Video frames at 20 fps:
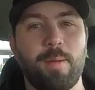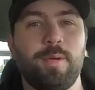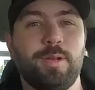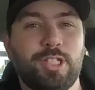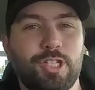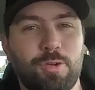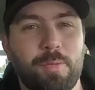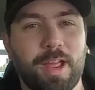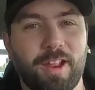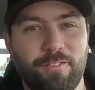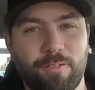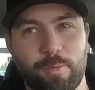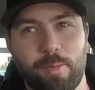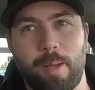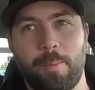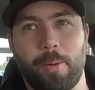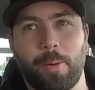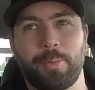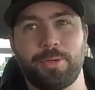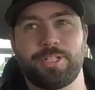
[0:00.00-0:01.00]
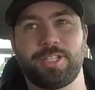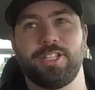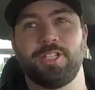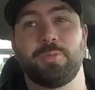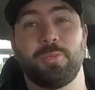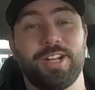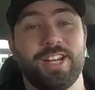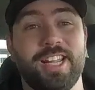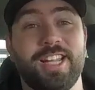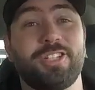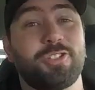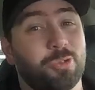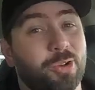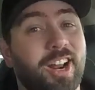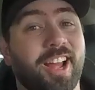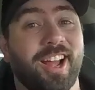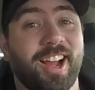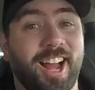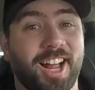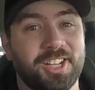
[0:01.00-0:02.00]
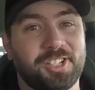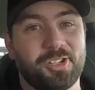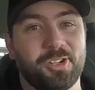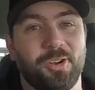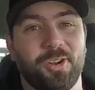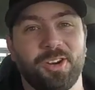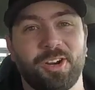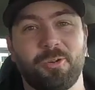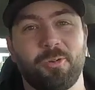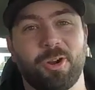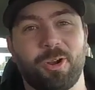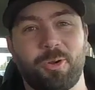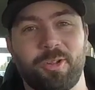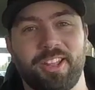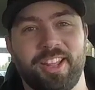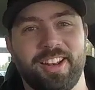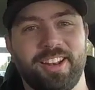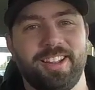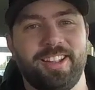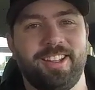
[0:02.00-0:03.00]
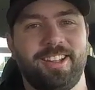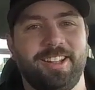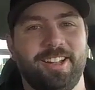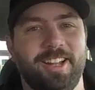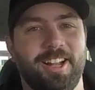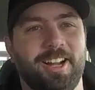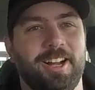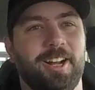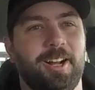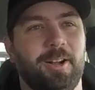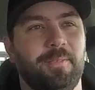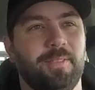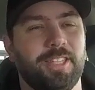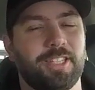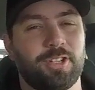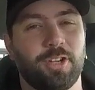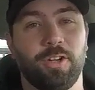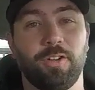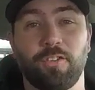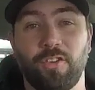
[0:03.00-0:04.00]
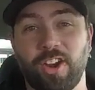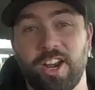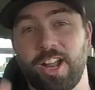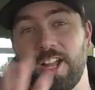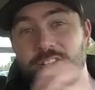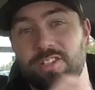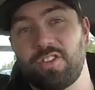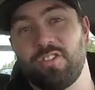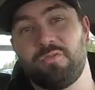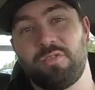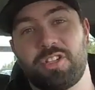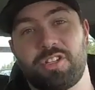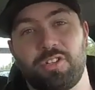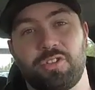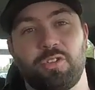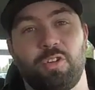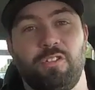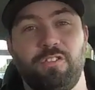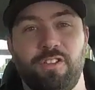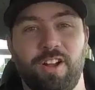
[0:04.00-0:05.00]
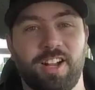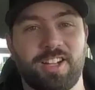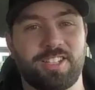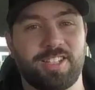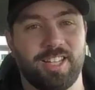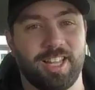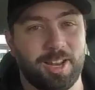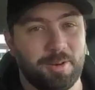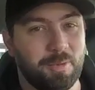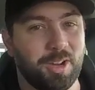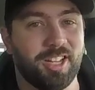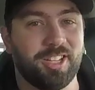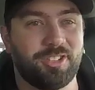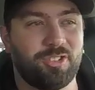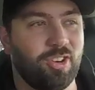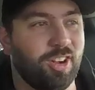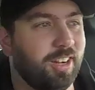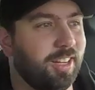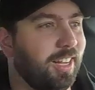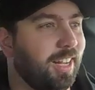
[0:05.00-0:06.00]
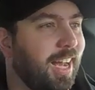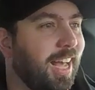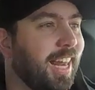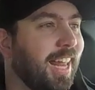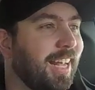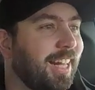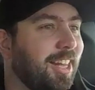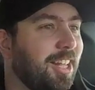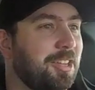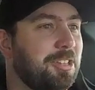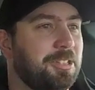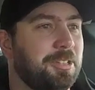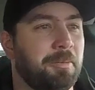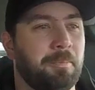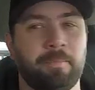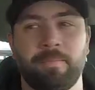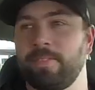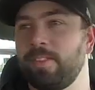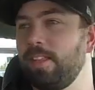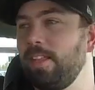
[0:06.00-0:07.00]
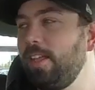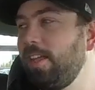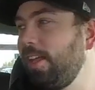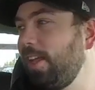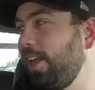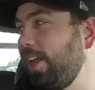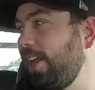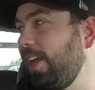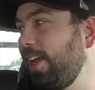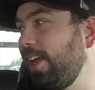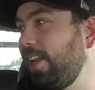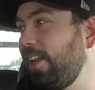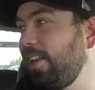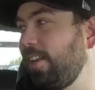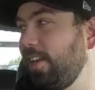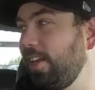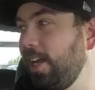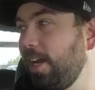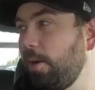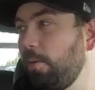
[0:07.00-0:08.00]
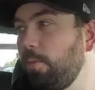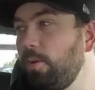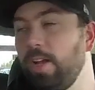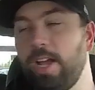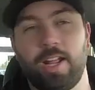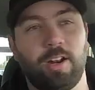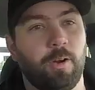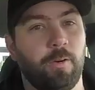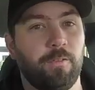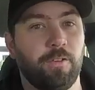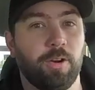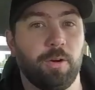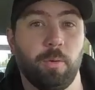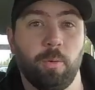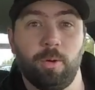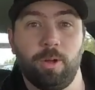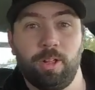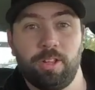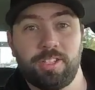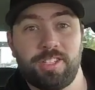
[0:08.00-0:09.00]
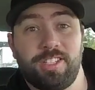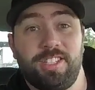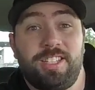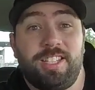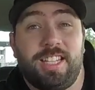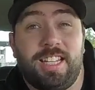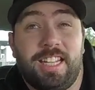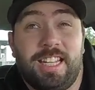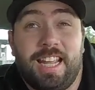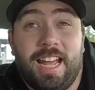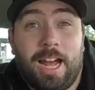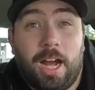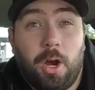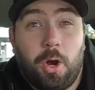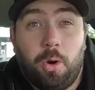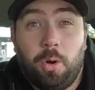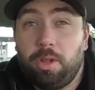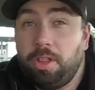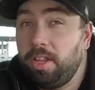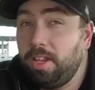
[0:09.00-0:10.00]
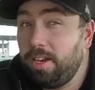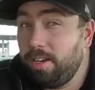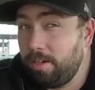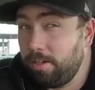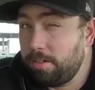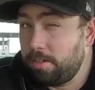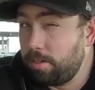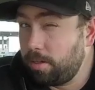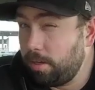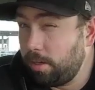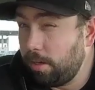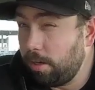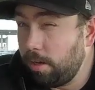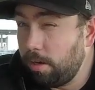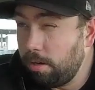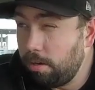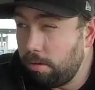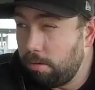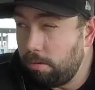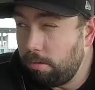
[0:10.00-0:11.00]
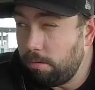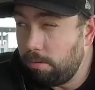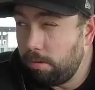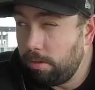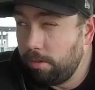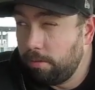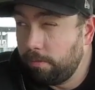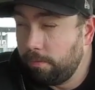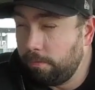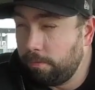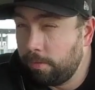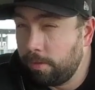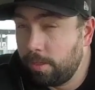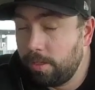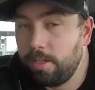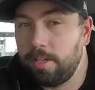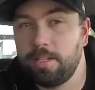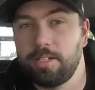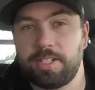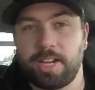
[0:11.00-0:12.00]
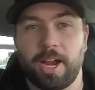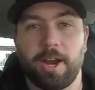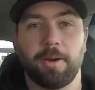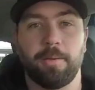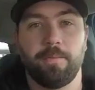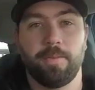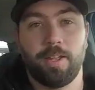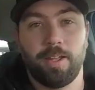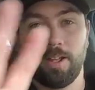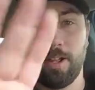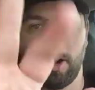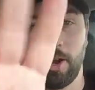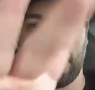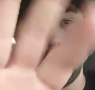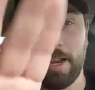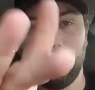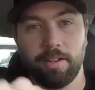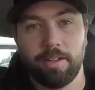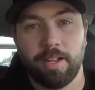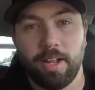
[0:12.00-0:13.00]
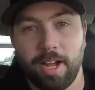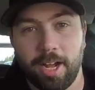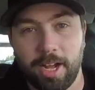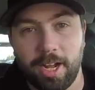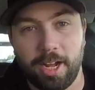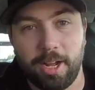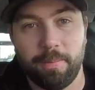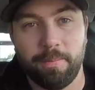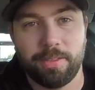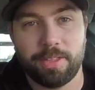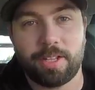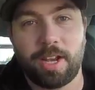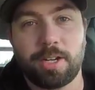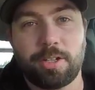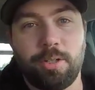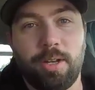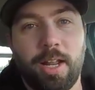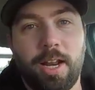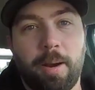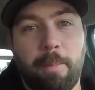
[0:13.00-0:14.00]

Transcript: maybe too big for my purposes, but it's what I got, so I'm going to work with it. Um, so it was very nice of Mr. Joel Fox to lend me his truck. I like this. And yeah, we'll head over. We'll see how things go. Scared. Okay. Um, talk to you